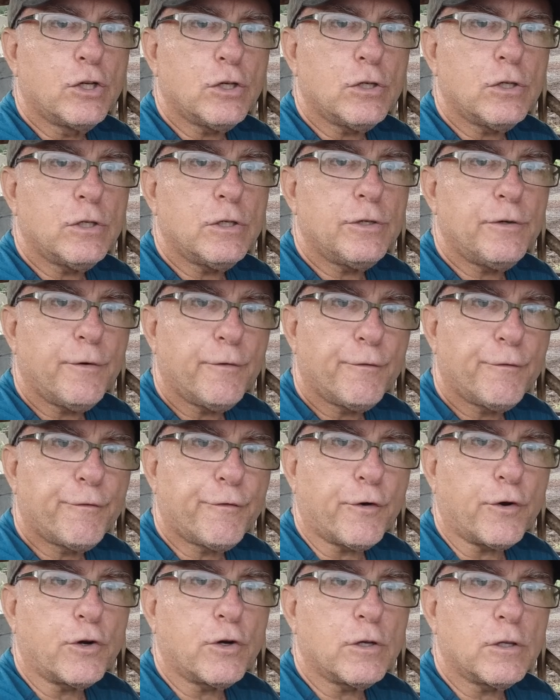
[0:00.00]
good
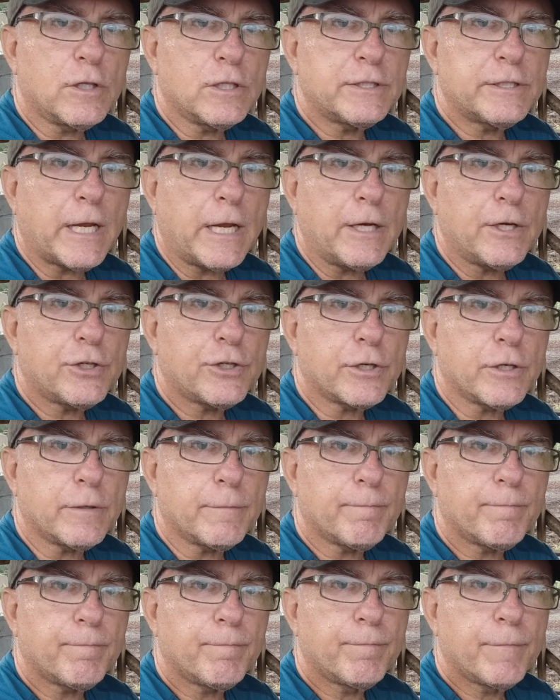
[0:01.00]

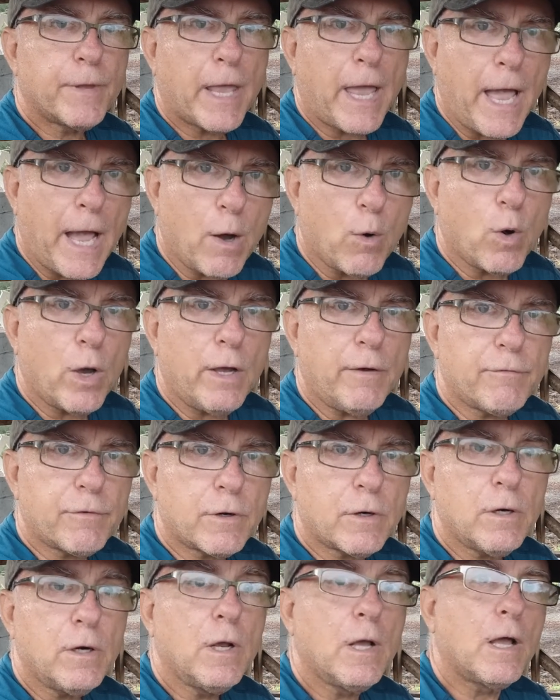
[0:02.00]
fertilization.
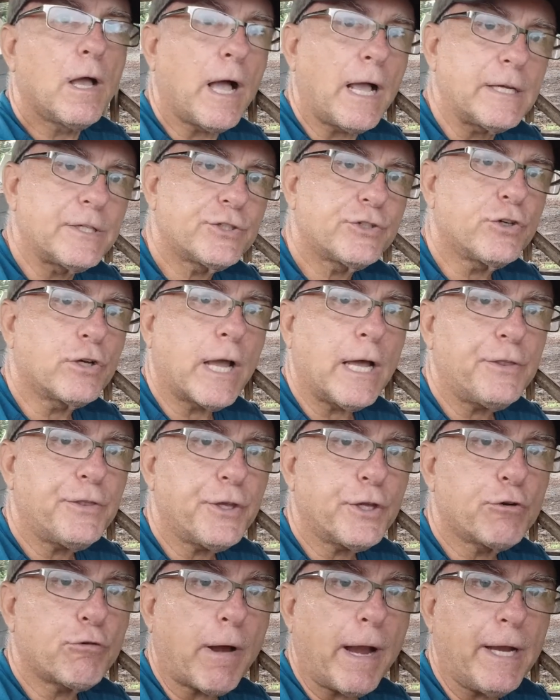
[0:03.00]
However, I still got the
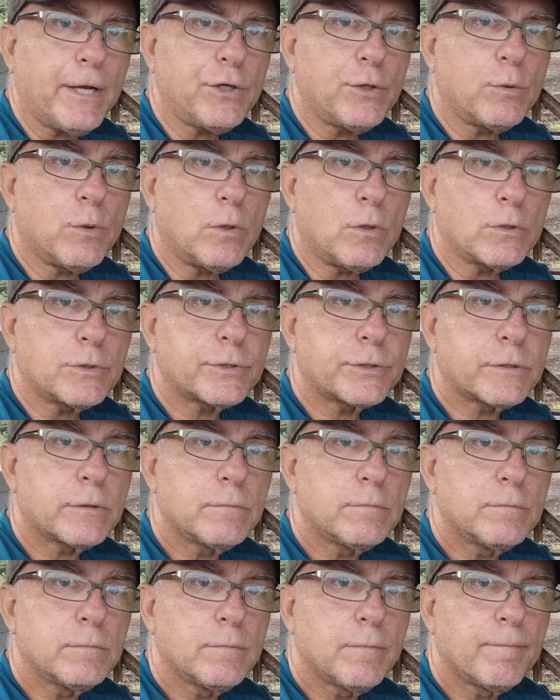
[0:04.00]
granules.
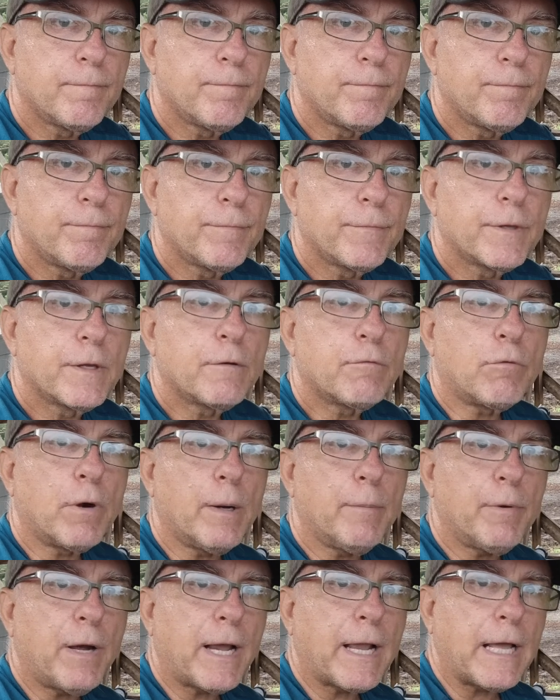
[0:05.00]

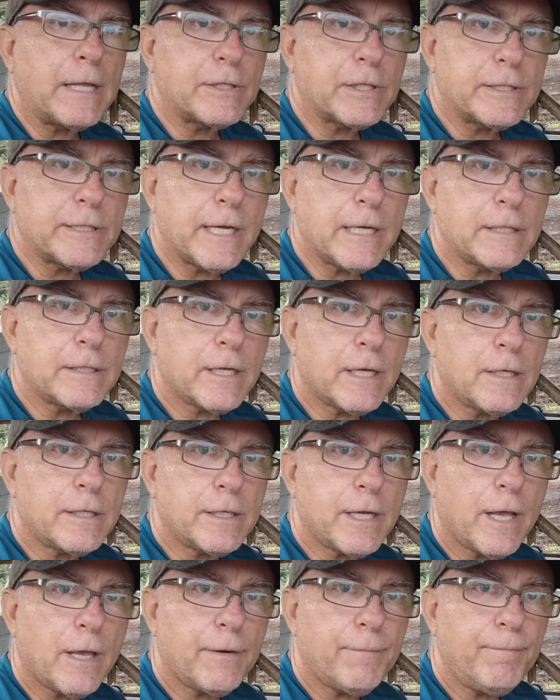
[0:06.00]
Remember, I got the 10 10
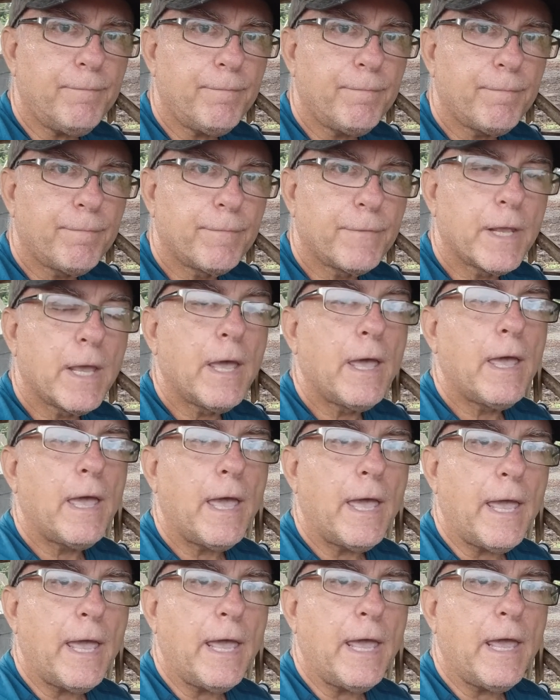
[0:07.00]
10?
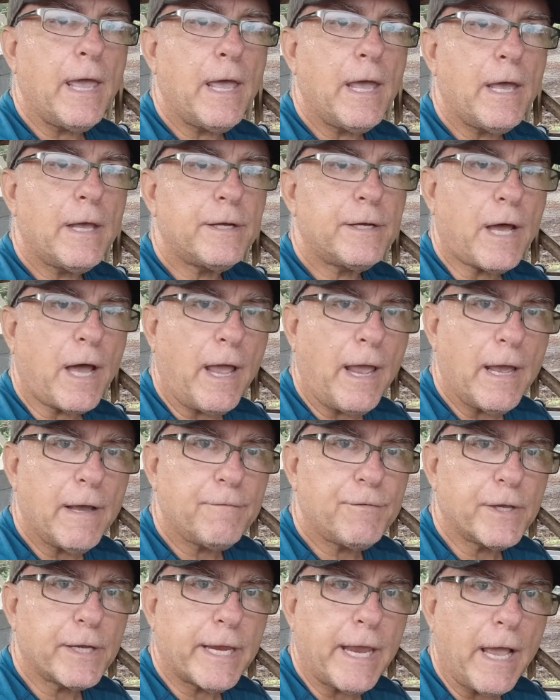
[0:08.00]
And I
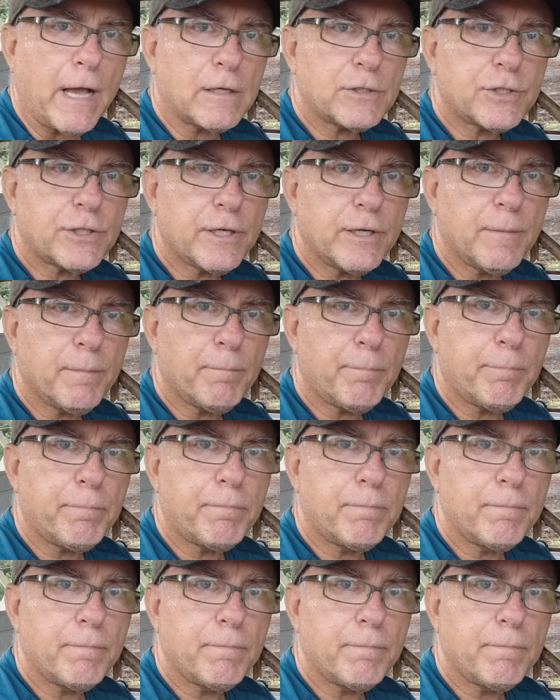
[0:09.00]
have the calcium